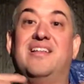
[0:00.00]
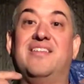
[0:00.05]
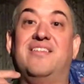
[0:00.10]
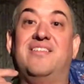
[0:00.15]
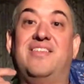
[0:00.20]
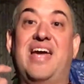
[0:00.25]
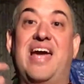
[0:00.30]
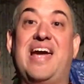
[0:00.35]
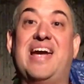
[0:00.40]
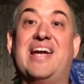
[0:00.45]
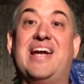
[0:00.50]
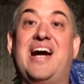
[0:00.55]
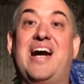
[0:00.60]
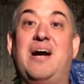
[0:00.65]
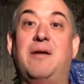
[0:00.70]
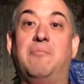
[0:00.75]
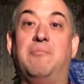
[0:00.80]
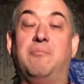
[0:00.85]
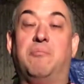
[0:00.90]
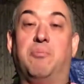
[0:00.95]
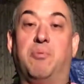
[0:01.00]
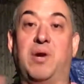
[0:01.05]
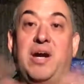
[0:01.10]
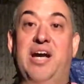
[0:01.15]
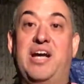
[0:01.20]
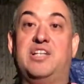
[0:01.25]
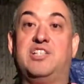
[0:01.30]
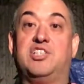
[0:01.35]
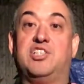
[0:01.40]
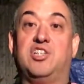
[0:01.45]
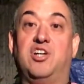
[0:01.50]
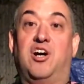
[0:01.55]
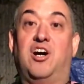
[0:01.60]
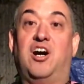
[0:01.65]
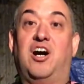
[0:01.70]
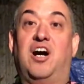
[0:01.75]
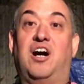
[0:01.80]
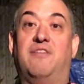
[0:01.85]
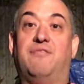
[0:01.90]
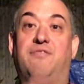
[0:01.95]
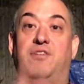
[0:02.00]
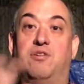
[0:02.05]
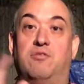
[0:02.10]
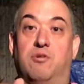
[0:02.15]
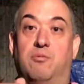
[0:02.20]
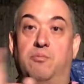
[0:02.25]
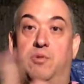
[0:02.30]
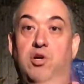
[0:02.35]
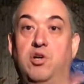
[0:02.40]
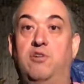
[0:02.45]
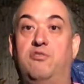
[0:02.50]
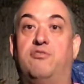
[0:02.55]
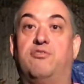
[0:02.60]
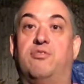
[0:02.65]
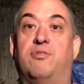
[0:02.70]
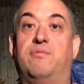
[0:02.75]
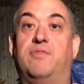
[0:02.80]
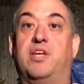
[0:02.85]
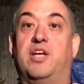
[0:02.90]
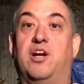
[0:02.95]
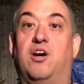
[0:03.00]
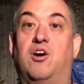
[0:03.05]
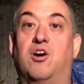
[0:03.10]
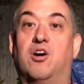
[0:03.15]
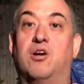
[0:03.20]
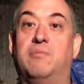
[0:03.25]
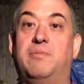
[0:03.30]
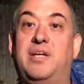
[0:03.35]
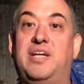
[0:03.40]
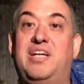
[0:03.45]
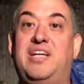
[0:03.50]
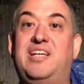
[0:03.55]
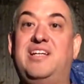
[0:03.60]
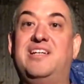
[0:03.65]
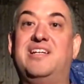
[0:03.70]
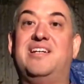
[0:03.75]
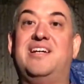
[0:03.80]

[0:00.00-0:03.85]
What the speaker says: that got branched off and removed from the Army,